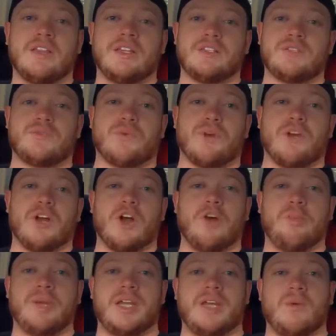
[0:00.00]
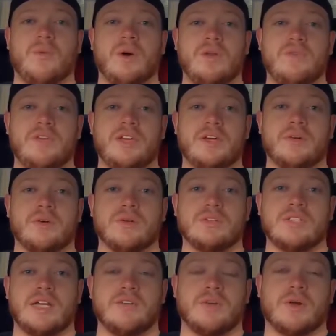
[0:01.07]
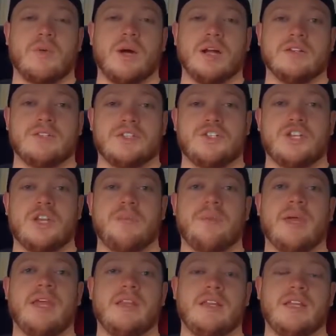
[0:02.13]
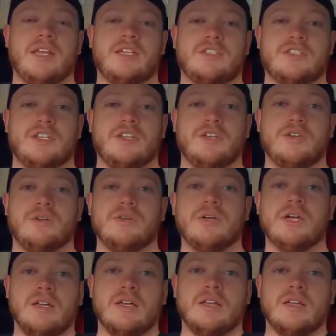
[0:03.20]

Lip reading: This is for your OBD1 vehicles that requires a chip in the ECU.